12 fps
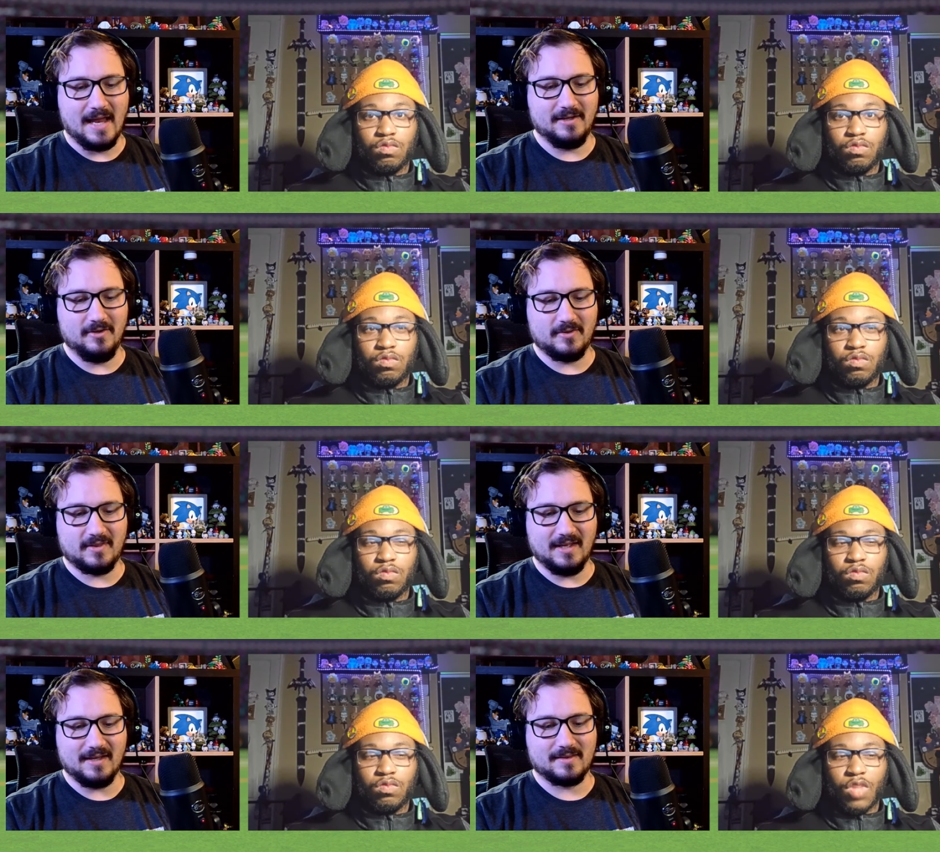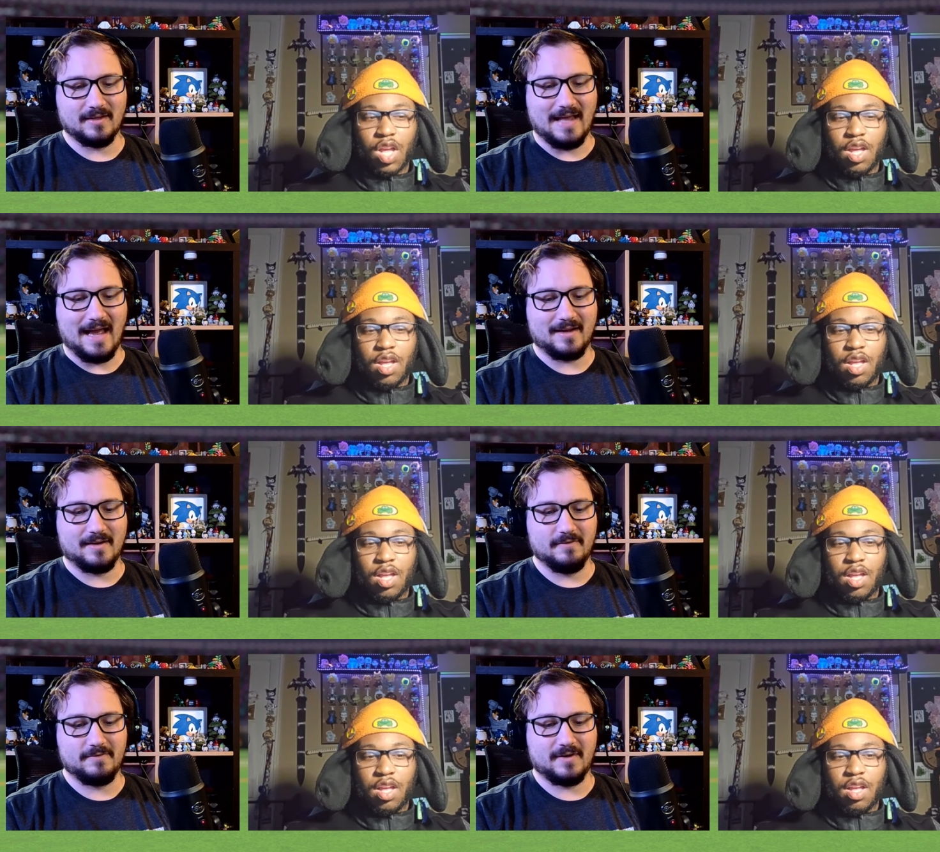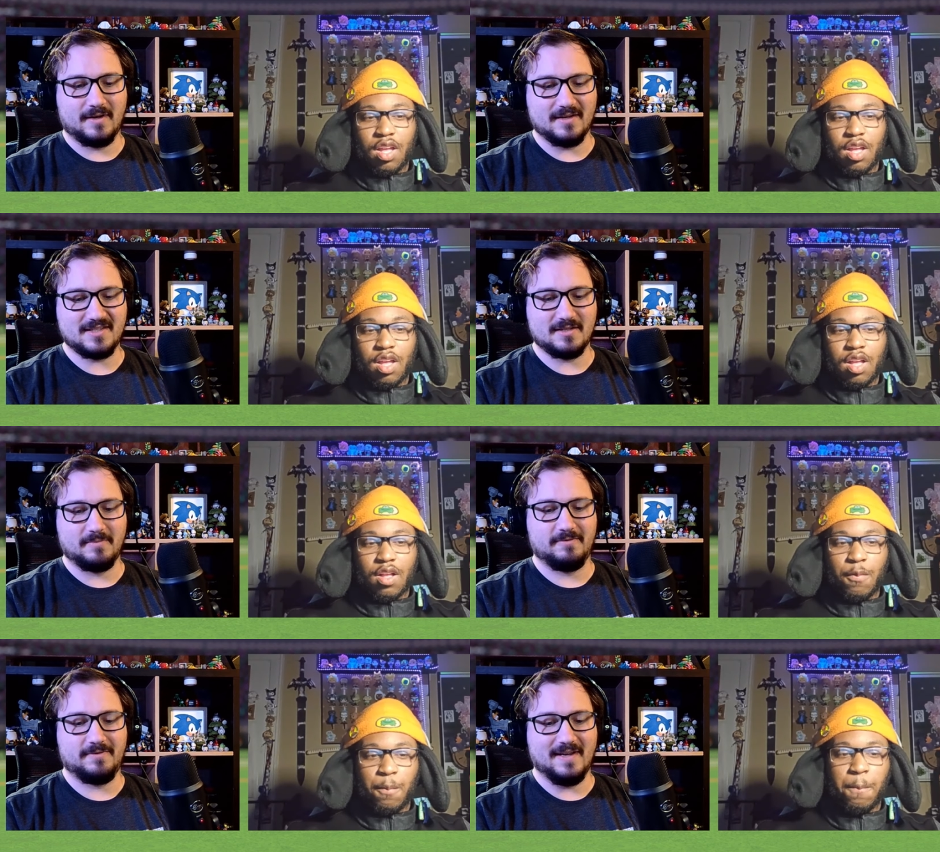Speaker 1: Do you think the lack of
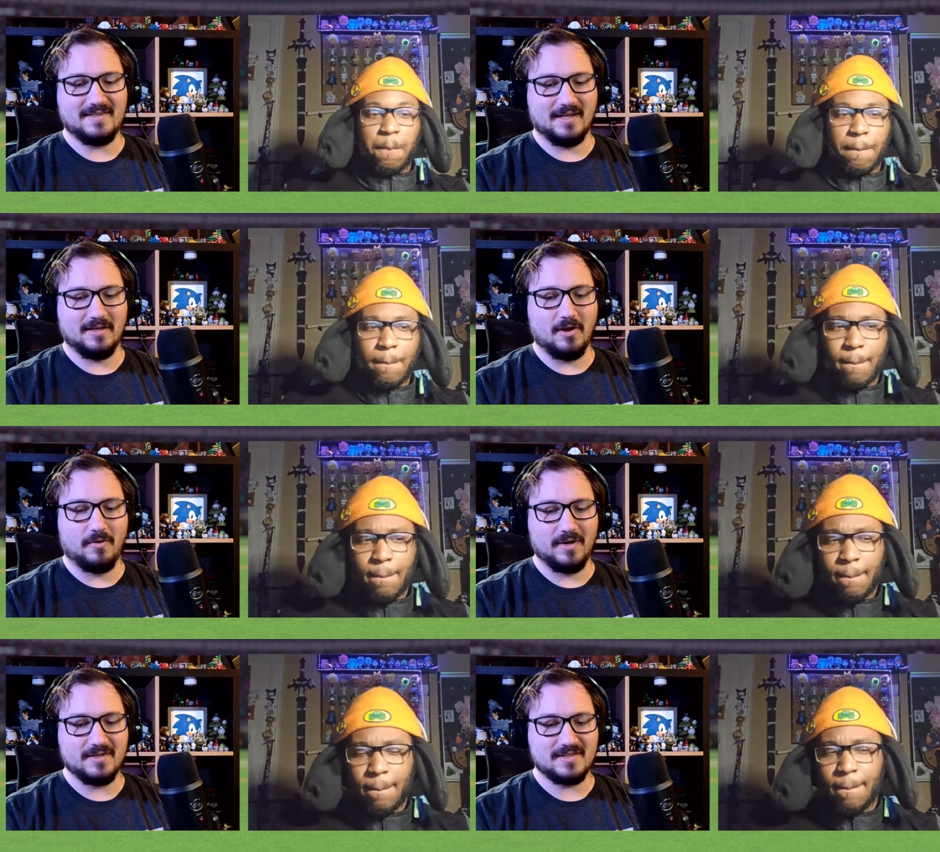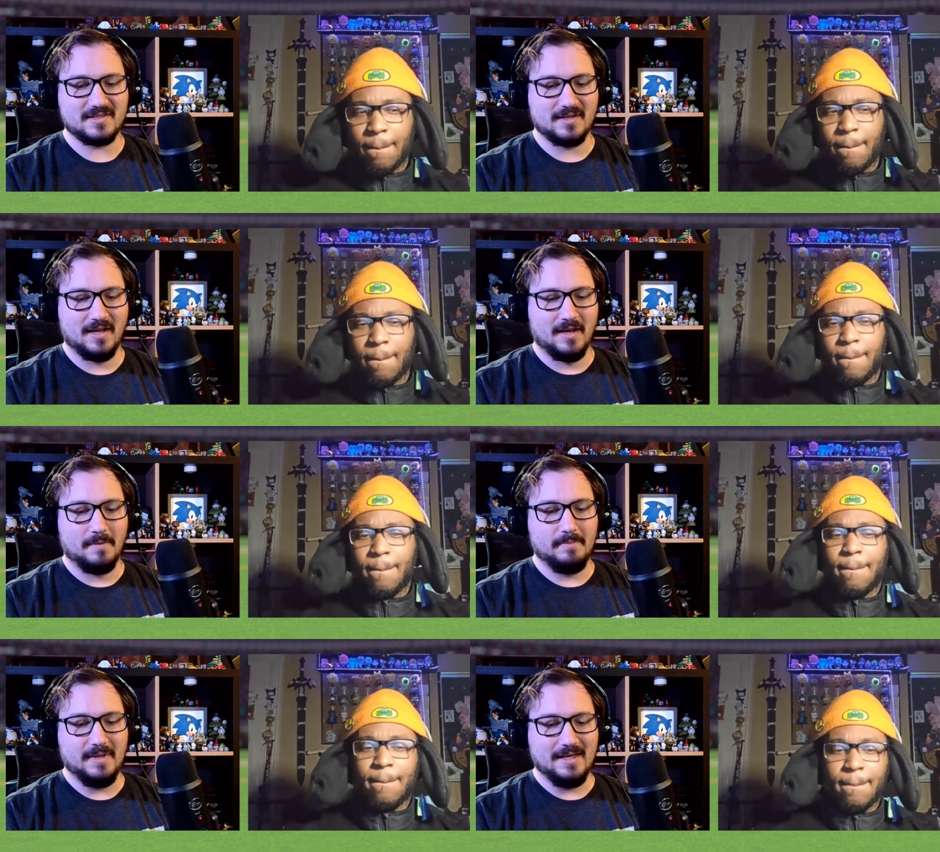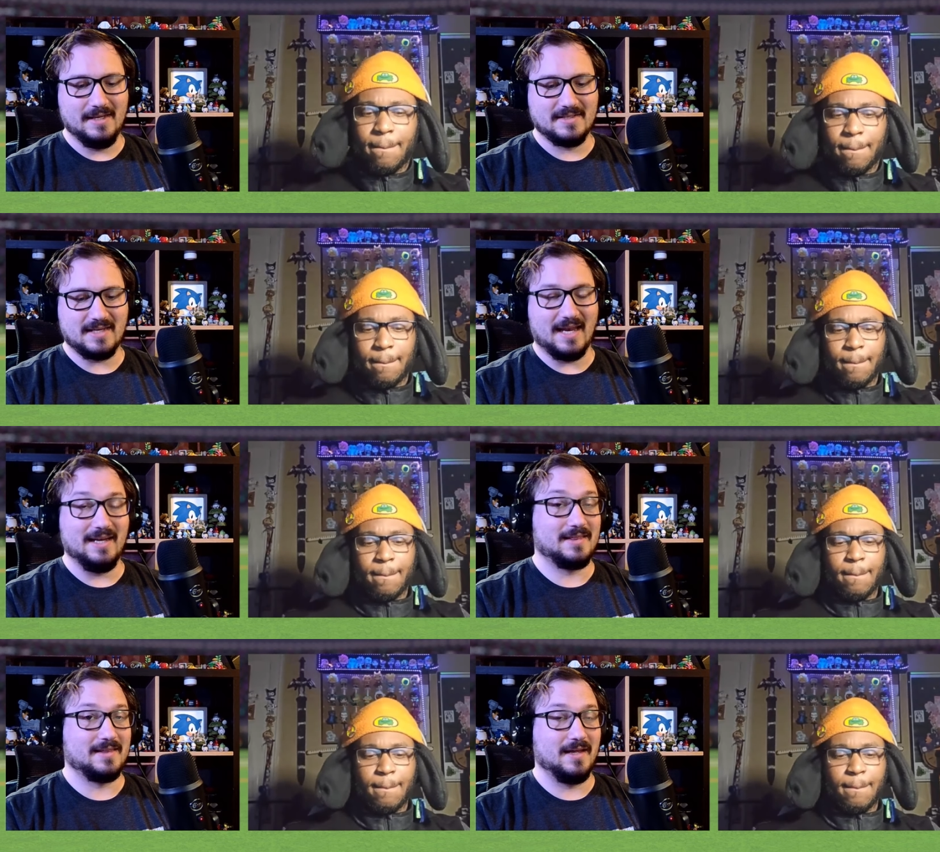customer facing notice means
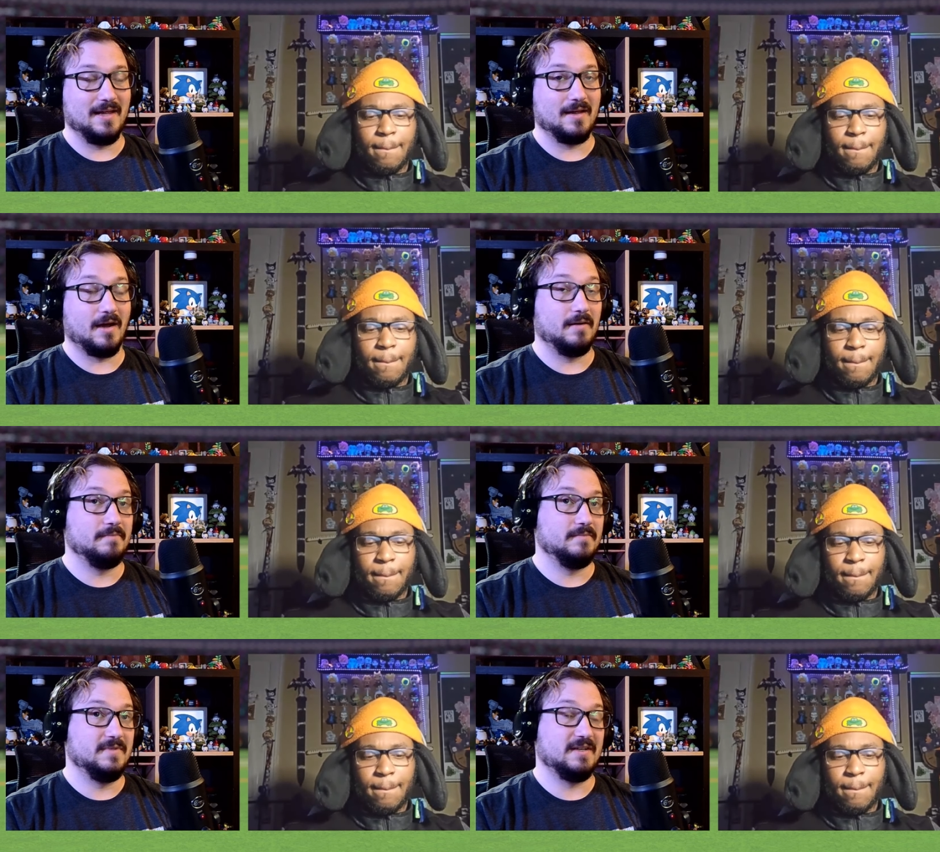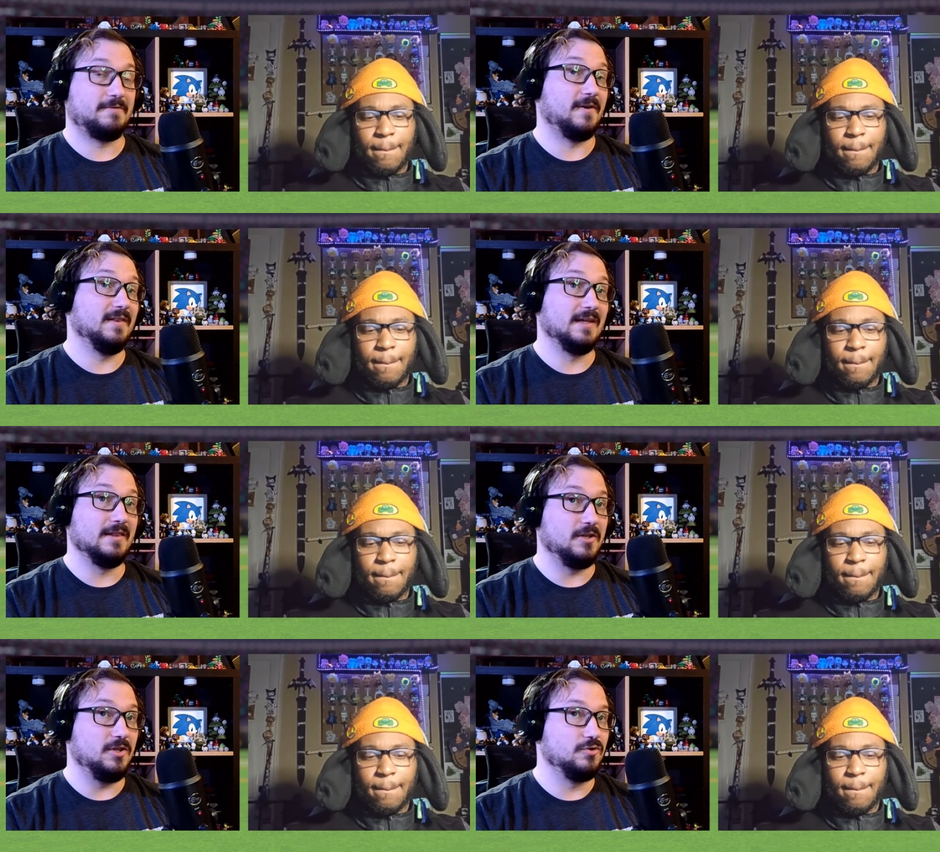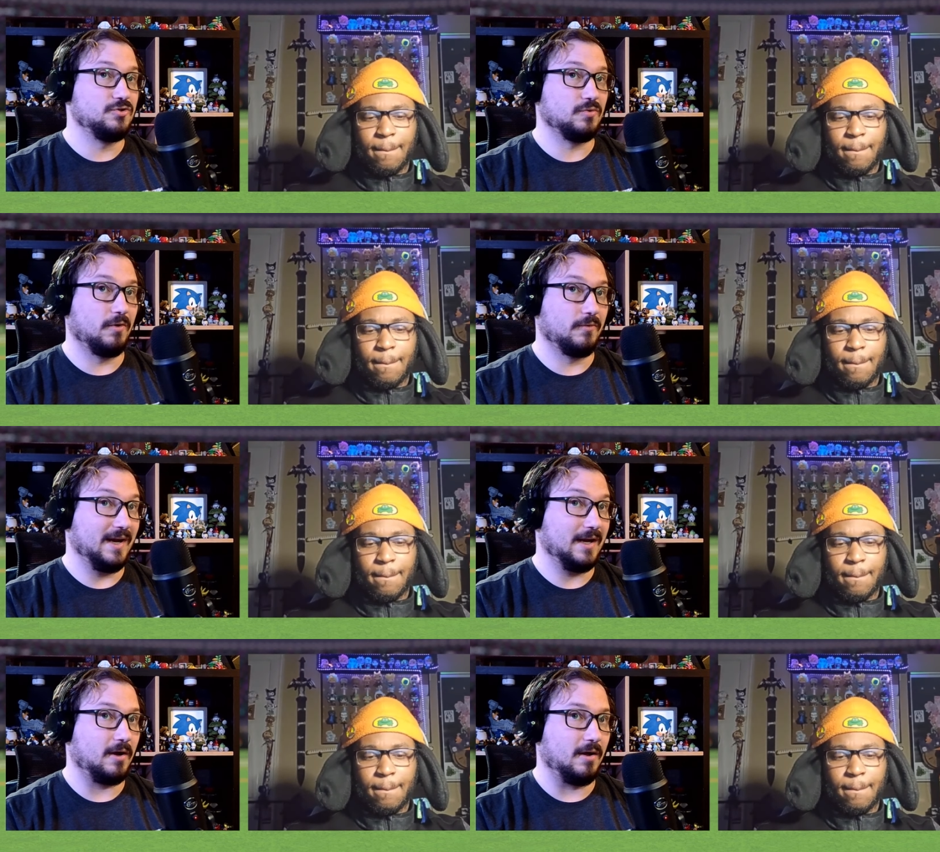anything different than the usual
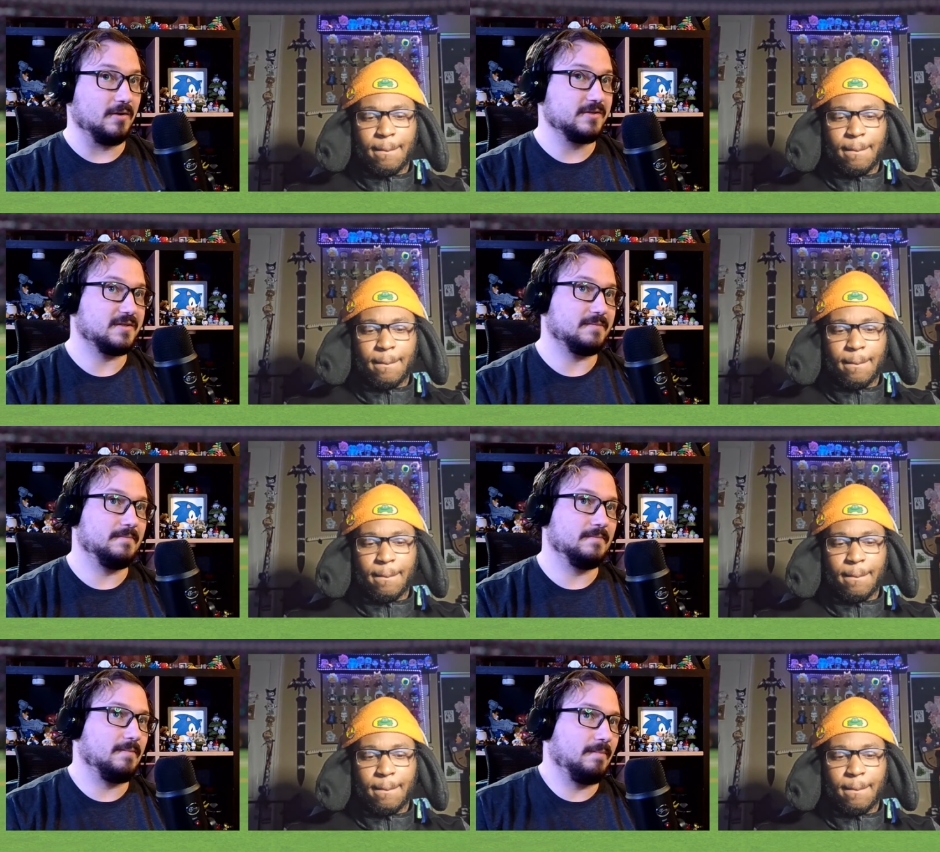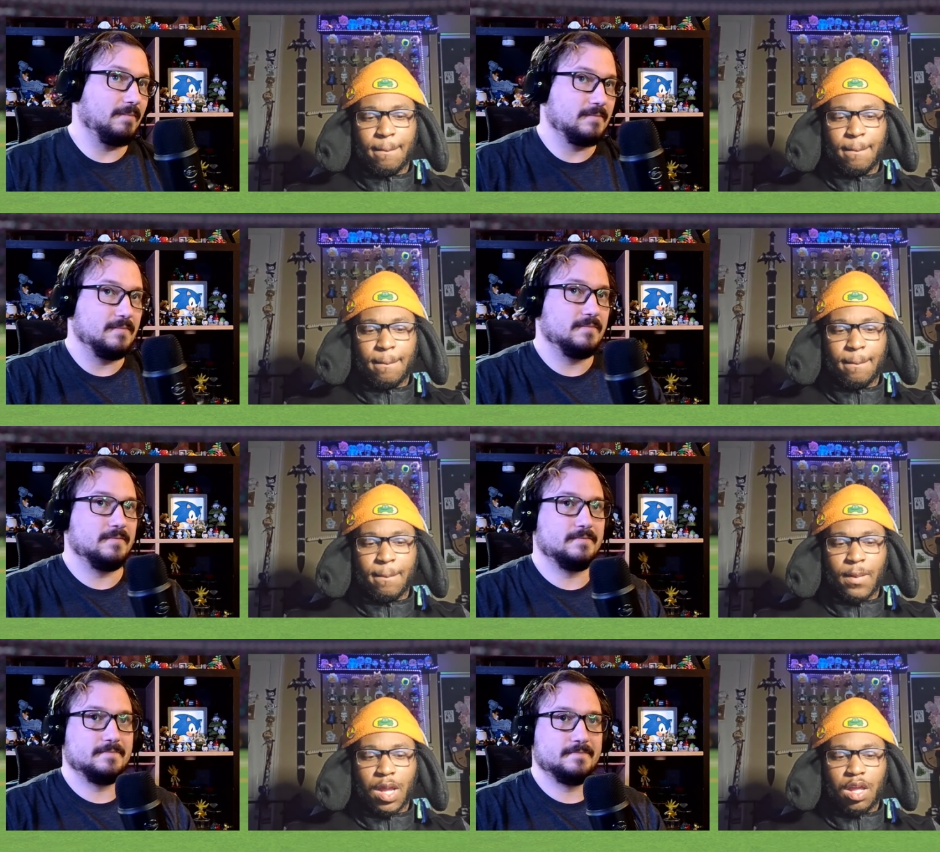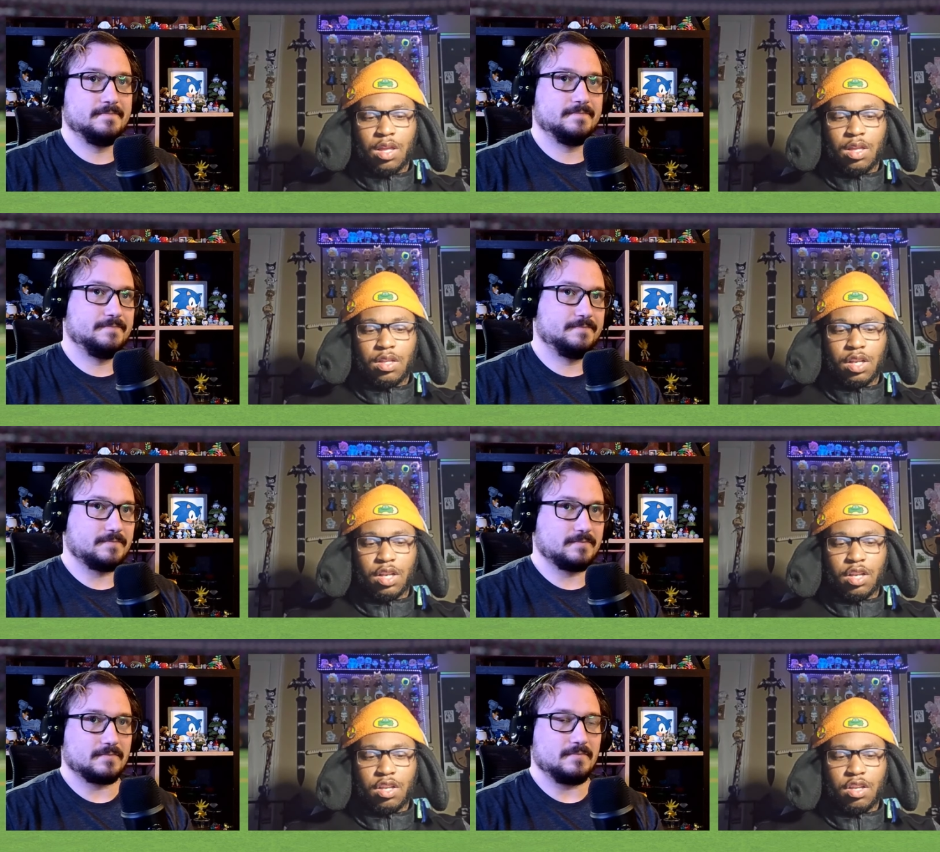recalls?
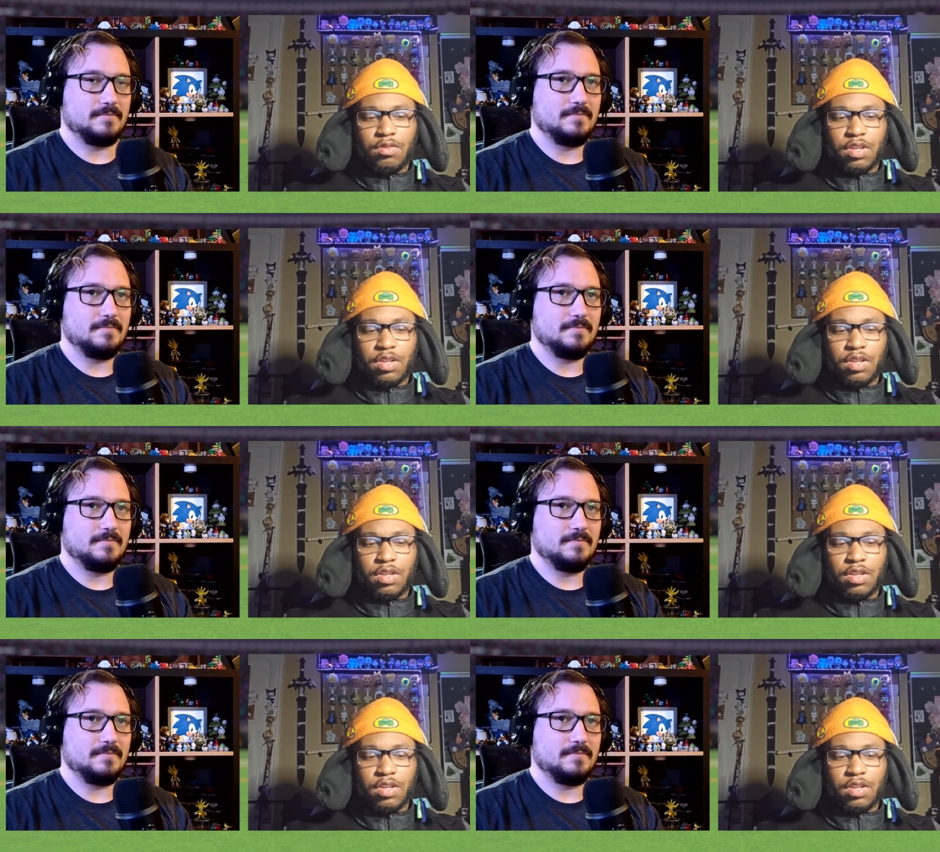No,